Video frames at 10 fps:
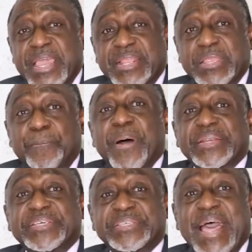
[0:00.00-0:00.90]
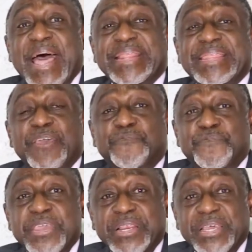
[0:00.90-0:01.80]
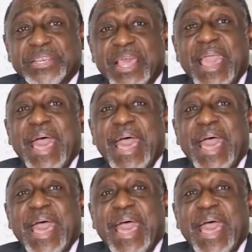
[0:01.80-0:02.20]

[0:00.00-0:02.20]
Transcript: in the parties and they feel it